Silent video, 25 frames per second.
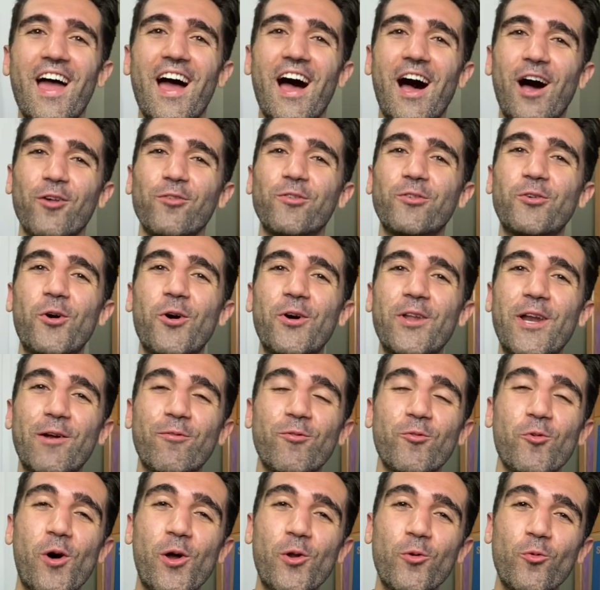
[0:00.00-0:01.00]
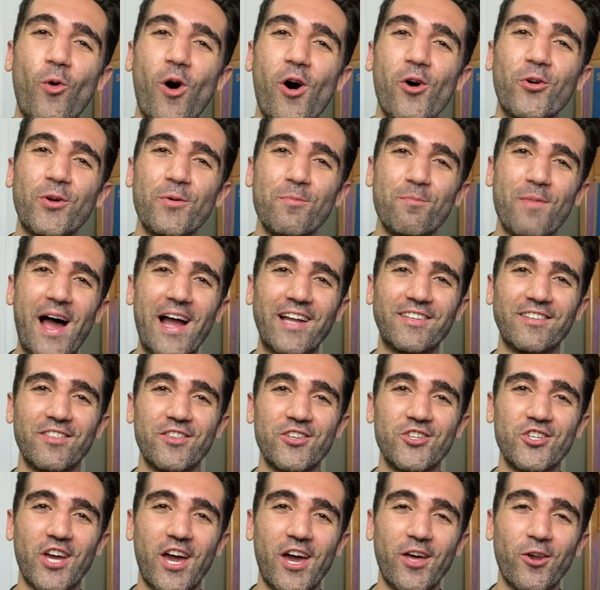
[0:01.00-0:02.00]
How's it going everyone? Welcome back to
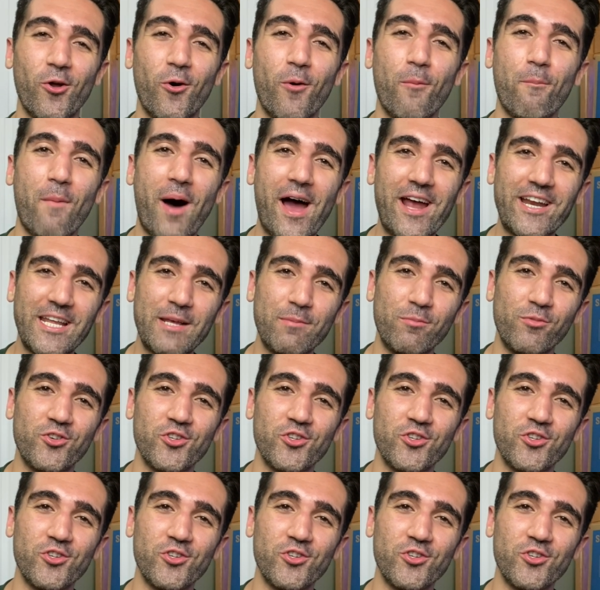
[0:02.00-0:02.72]
the channel. My name is